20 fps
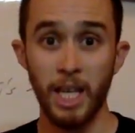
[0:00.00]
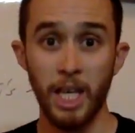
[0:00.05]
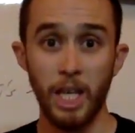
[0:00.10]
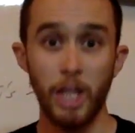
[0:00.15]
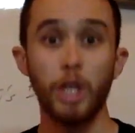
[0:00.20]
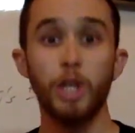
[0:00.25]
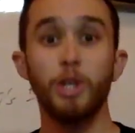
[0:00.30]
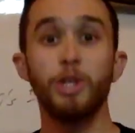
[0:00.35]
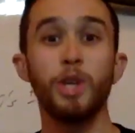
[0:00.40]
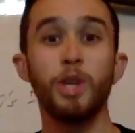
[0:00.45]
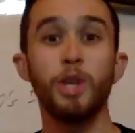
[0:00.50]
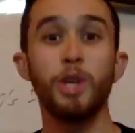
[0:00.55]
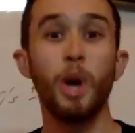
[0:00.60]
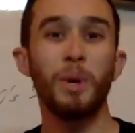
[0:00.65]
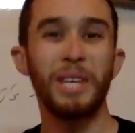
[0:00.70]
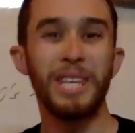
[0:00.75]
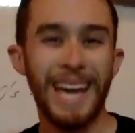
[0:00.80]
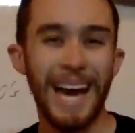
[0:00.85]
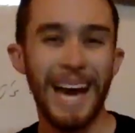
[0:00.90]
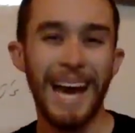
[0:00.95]
You don't
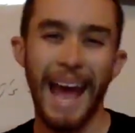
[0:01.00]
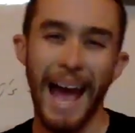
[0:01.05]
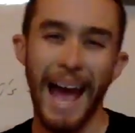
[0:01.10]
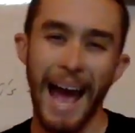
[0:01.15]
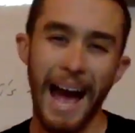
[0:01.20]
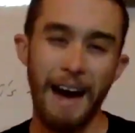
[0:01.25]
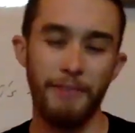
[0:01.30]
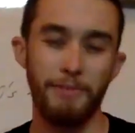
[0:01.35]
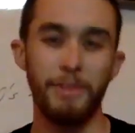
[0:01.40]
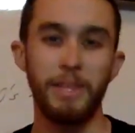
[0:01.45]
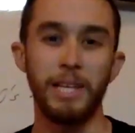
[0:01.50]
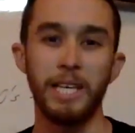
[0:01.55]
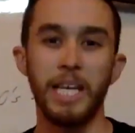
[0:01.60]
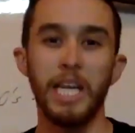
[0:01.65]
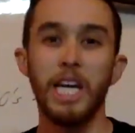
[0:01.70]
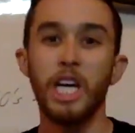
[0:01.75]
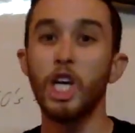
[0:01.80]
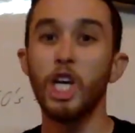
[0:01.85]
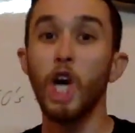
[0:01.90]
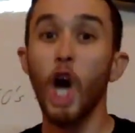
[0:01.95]
yet have the
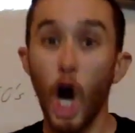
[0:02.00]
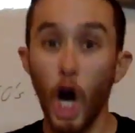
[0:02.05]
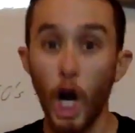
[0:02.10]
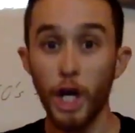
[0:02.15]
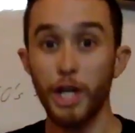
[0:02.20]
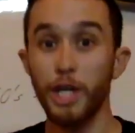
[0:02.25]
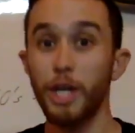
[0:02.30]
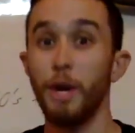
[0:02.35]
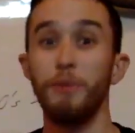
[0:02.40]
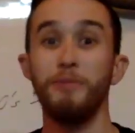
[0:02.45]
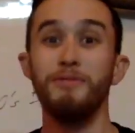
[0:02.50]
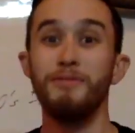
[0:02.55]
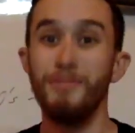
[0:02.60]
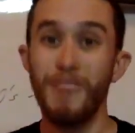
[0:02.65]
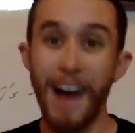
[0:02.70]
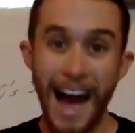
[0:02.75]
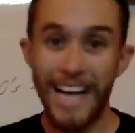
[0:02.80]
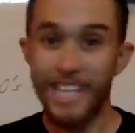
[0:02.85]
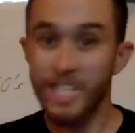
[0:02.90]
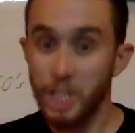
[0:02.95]

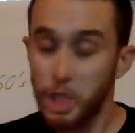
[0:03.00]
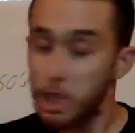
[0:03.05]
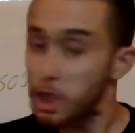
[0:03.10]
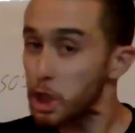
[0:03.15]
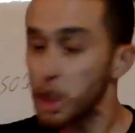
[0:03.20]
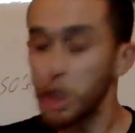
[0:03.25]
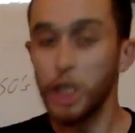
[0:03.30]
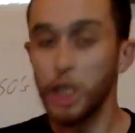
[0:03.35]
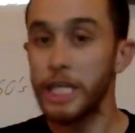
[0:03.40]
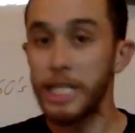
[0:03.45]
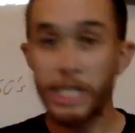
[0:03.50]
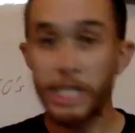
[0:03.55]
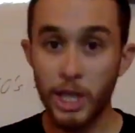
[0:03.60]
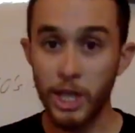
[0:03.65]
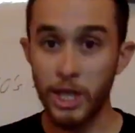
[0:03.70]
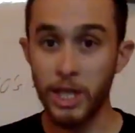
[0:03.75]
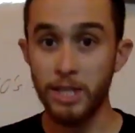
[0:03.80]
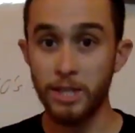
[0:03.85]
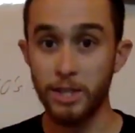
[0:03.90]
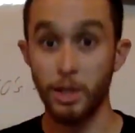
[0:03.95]
cardiovascular
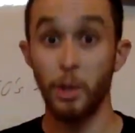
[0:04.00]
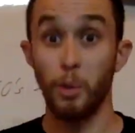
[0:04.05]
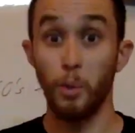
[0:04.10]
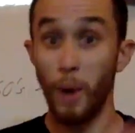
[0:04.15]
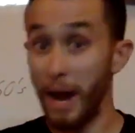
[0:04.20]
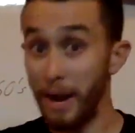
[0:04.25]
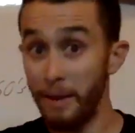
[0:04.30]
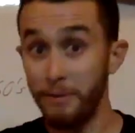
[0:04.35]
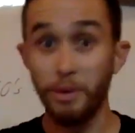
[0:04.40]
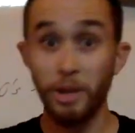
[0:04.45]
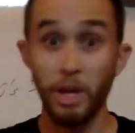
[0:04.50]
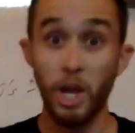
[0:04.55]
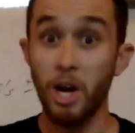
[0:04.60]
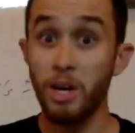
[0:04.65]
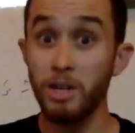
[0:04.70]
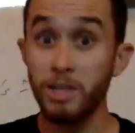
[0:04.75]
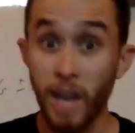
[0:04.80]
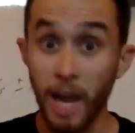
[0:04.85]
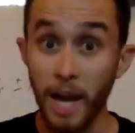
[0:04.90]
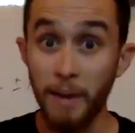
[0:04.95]
endurance to go ride for a long
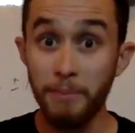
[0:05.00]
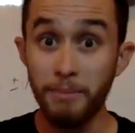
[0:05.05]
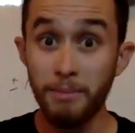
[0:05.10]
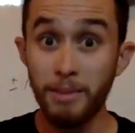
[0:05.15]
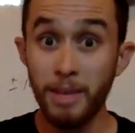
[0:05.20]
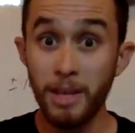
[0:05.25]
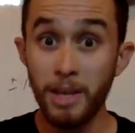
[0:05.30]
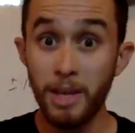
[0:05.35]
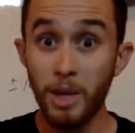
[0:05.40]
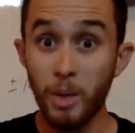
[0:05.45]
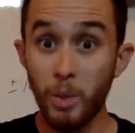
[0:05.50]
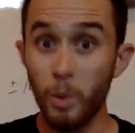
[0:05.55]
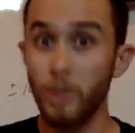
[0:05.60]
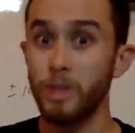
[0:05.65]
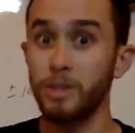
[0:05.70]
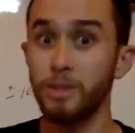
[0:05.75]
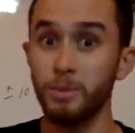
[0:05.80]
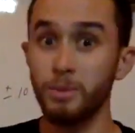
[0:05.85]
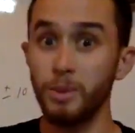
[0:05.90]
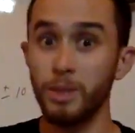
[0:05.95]
time,
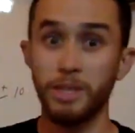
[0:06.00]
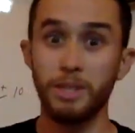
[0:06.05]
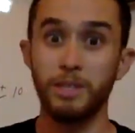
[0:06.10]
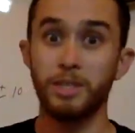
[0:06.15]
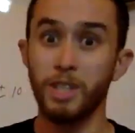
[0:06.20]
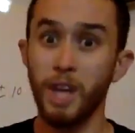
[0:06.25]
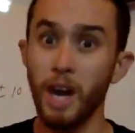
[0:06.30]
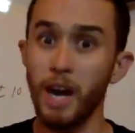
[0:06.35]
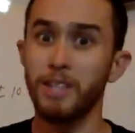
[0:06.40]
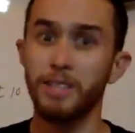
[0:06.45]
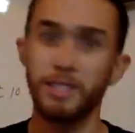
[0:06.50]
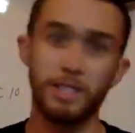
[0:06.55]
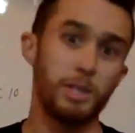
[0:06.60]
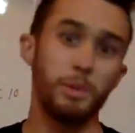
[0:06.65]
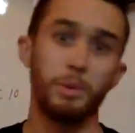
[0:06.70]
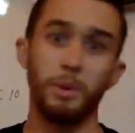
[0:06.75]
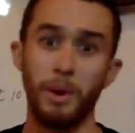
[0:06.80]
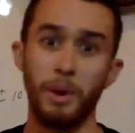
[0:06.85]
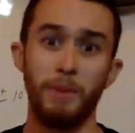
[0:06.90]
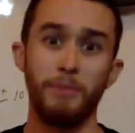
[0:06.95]
which sucks because you
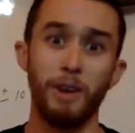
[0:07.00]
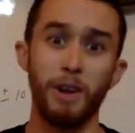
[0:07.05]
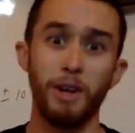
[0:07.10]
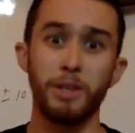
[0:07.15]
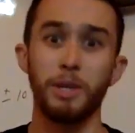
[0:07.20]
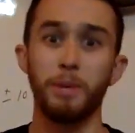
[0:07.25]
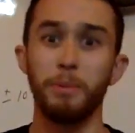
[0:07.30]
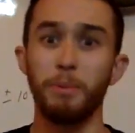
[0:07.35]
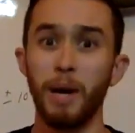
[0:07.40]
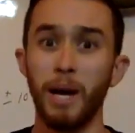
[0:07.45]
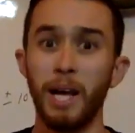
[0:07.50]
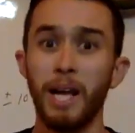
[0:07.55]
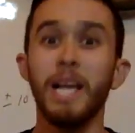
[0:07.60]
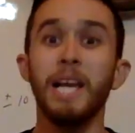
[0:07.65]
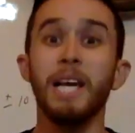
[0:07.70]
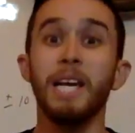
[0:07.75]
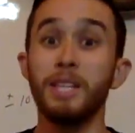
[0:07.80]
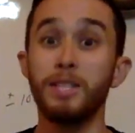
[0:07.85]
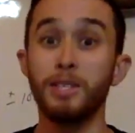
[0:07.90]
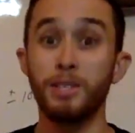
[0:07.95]
want to ride farther, but
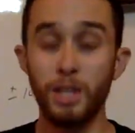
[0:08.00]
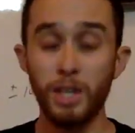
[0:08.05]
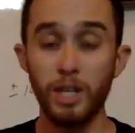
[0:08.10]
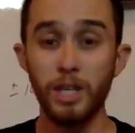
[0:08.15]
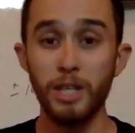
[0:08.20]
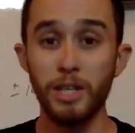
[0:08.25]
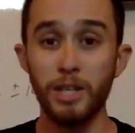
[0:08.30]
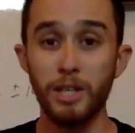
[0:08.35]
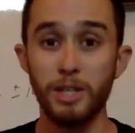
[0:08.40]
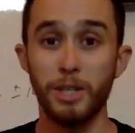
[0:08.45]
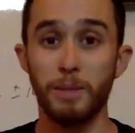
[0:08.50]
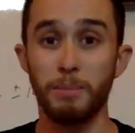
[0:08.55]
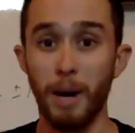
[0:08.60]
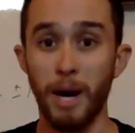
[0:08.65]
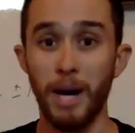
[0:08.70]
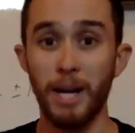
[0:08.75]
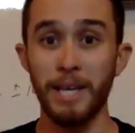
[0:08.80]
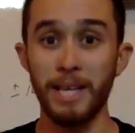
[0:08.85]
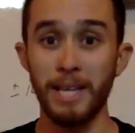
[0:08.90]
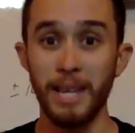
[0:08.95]
it's good because your
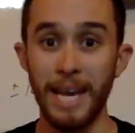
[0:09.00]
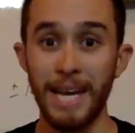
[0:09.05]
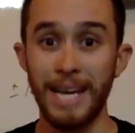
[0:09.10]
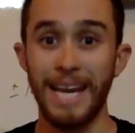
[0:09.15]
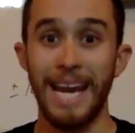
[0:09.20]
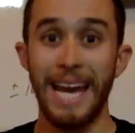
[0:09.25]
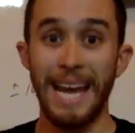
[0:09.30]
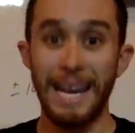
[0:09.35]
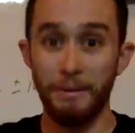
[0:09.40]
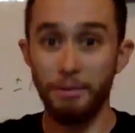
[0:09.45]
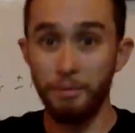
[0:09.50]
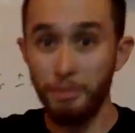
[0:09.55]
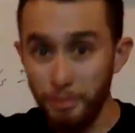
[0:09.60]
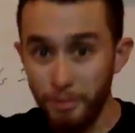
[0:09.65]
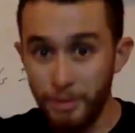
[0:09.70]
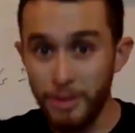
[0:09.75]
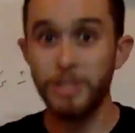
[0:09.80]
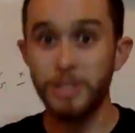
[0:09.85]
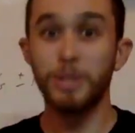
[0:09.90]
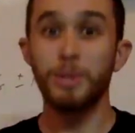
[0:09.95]
body, like in a
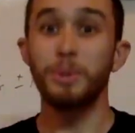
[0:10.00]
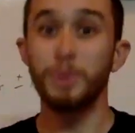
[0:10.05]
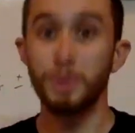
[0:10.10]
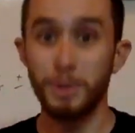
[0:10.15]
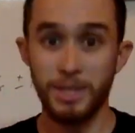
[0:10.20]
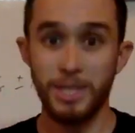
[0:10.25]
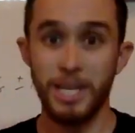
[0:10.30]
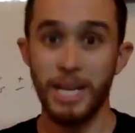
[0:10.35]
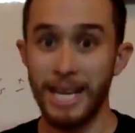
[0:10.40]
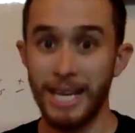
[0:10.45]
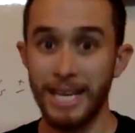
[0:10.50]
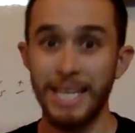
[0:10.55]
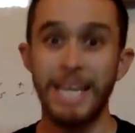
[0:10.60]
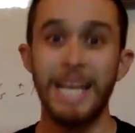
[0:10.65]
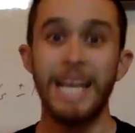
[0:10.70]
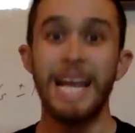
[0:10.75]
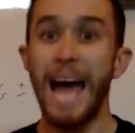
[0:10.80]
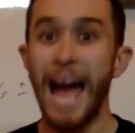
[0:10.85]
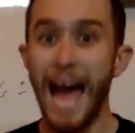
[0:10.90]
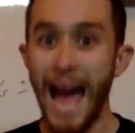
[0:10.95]
physical state,
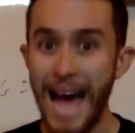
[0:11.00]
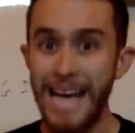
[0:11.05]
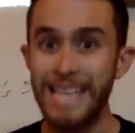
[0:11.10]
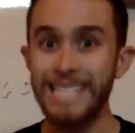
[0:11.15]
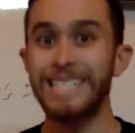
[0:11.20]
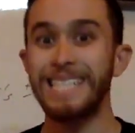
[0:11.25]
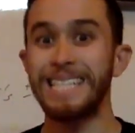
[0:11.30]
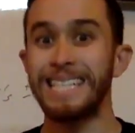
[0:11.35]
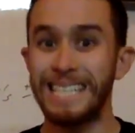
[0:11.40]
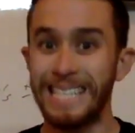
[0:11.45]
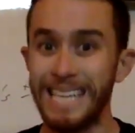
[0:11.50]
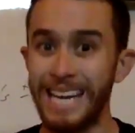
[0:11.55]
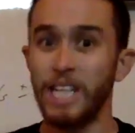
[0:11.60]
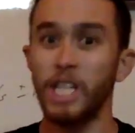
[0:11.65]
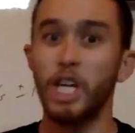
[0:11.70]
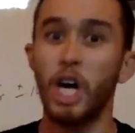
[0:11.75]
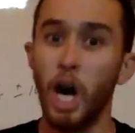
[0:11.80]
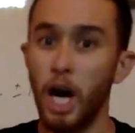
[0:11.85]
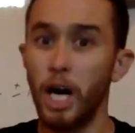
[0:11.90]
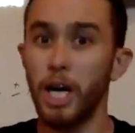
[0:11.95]
hasn't yet
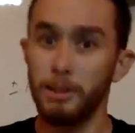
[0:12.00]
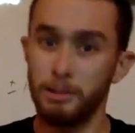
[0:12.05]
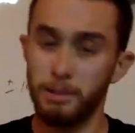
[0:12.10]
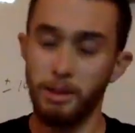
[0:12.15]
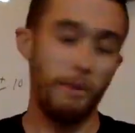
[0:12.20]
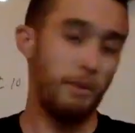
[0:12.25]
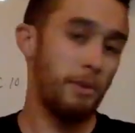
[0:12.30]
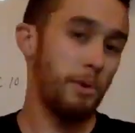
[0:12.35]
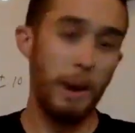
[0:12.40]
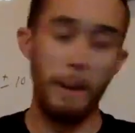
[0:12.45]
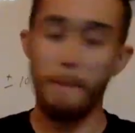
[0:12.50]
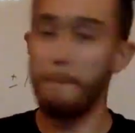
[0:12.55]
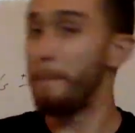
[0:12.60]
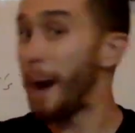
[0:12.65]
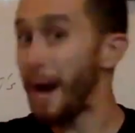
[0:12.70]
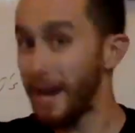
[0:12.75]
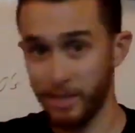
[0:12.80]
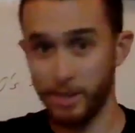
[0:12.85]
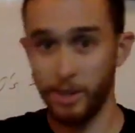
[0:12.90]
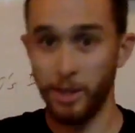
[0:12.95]
caught up to that we ride
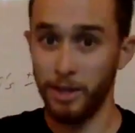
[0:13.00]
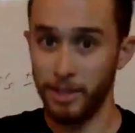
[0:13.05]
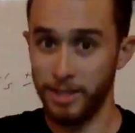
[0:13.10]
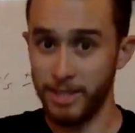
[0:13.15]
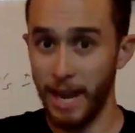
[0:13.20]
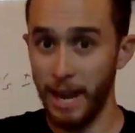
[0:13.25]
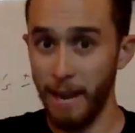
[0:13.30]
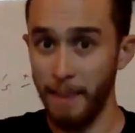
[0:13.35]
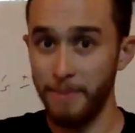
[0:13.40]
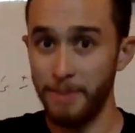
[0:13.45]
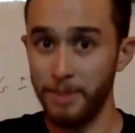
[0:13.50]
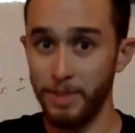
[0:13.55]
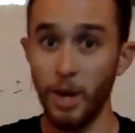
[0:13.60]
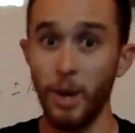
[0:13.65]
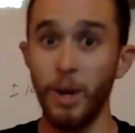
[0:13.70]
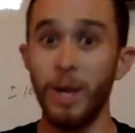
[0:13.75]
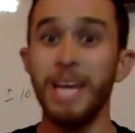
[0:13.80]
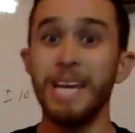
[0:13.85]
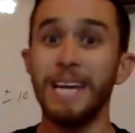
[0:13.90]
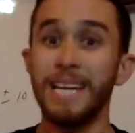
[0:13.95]
bikes all the time. So
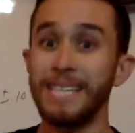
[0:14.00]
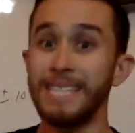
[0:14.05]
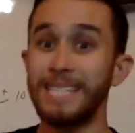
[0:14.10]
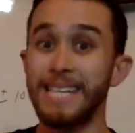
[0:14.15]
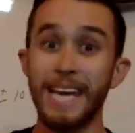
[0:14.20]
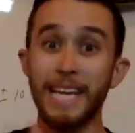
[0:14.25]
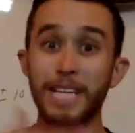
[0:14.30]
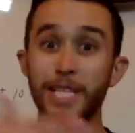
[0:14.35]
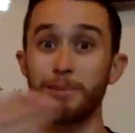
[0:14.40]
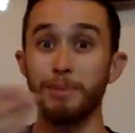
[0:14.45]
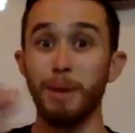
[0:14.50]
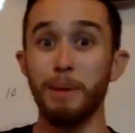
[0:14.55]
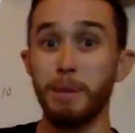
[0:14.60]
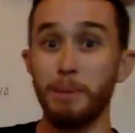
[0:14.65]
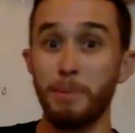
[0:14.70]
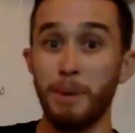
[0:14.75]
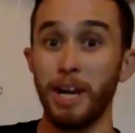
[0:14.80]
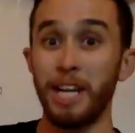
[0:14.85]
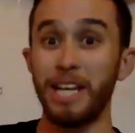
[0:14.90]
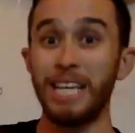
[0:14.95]
it takes maybe
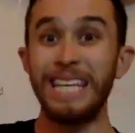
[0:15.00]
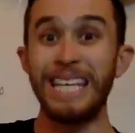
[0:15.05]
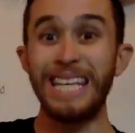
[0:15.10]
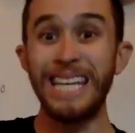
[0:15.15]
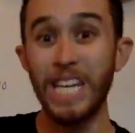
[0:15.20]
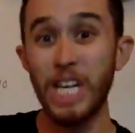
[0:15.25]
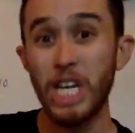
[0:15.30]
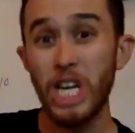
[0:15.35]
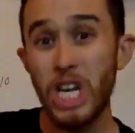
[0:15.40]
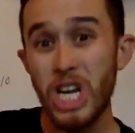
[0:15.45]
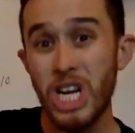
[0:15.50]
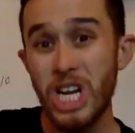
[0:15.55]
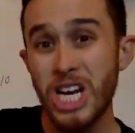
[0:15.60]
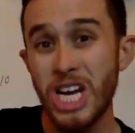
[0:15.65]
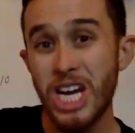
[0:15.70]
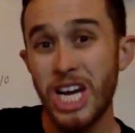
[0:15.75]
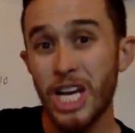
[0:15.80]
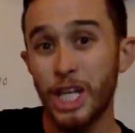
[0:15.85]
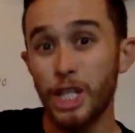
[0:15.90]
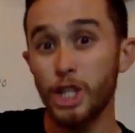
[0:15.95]
about a year
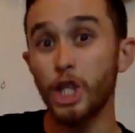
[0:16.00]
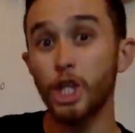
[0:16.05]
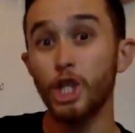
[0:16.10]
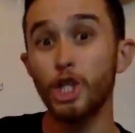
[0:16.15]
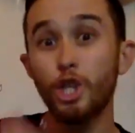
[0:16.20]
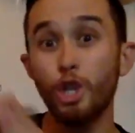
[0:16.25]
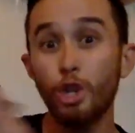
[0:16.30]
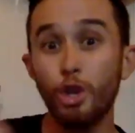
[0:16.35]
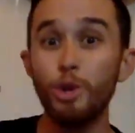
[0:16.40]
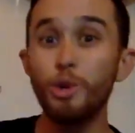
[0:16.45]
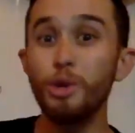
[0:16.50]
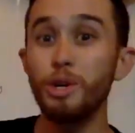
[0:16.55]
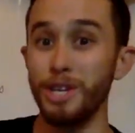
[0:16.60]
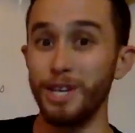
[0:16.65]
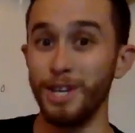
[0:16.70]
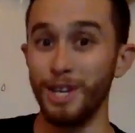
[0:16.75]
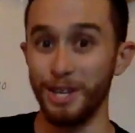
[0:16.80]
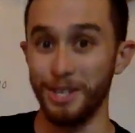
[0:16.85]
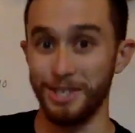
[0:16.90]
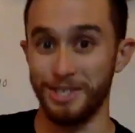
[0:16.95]
to 2
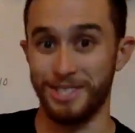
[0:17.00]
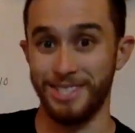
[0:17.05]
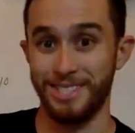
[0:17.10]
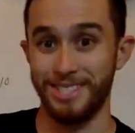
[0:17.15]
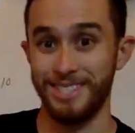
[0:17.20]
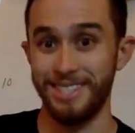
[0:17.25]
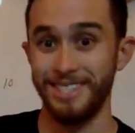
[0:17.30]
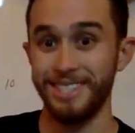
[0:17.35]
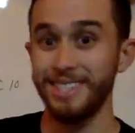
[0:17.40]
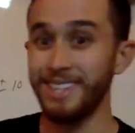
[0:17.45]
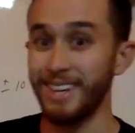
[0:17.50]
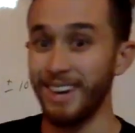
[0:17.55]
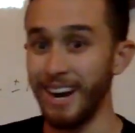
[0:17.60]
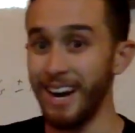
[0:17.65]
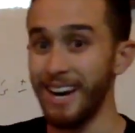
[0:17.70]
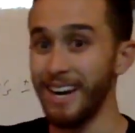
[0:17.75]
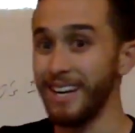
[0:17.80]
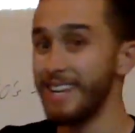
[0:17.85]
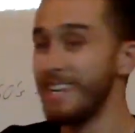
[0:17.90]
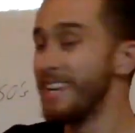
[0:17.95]
years. All
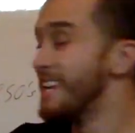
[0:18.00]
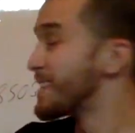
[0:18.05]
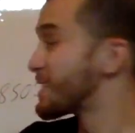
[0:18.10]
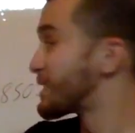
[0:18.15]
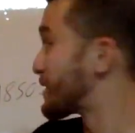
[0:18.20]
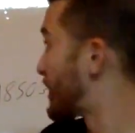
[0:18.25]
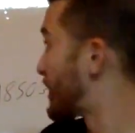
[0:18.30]
right. So